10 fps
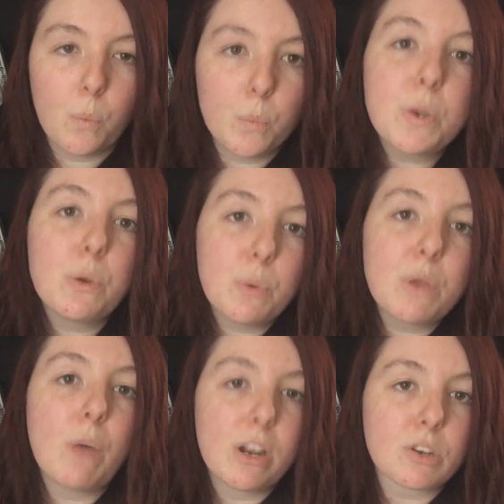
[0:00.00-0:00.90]
we,
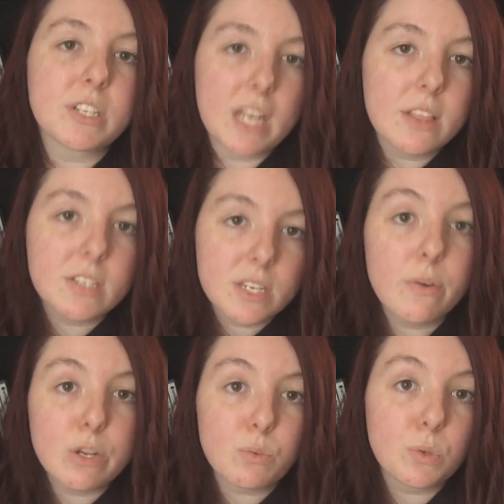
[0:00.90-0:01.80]
we understand the
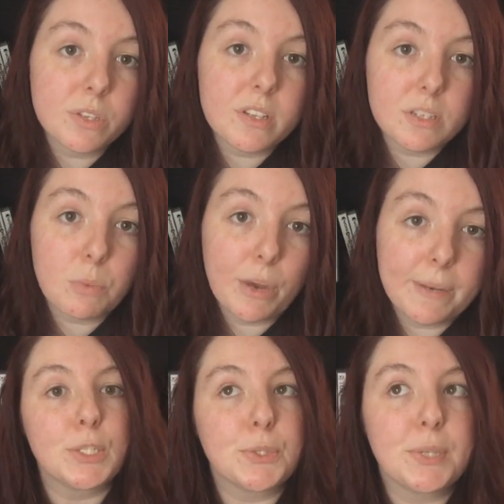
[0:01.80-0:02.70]
series rules at this
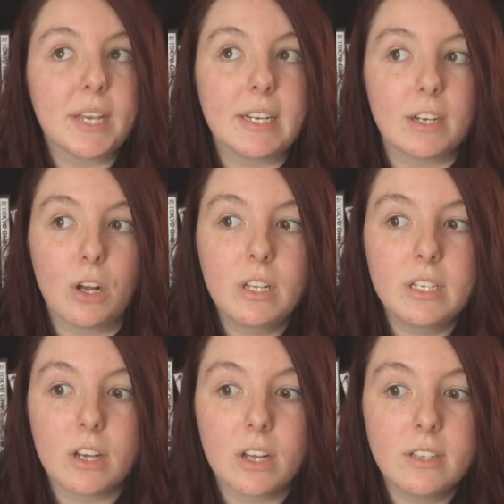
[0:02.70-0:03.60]
point. So yeah, all
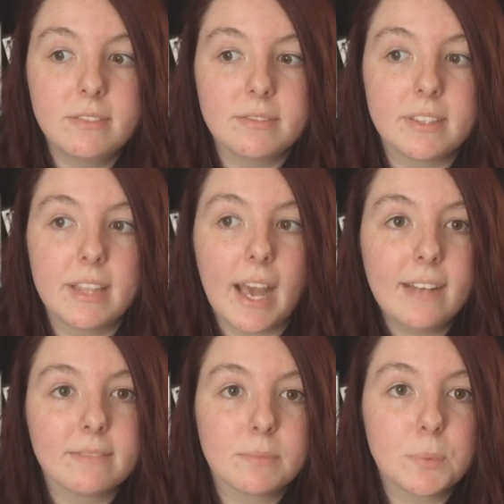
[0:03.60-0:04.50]
in all,
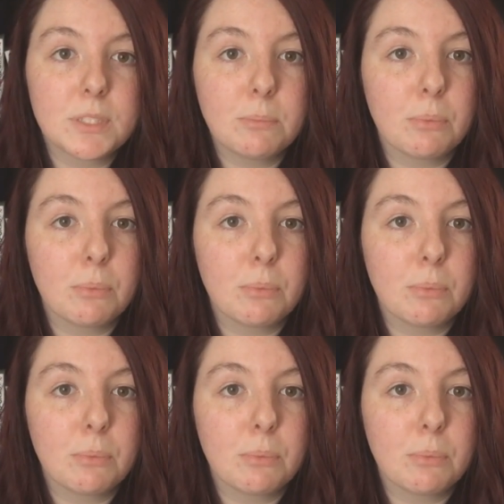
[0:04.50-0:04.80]
that was a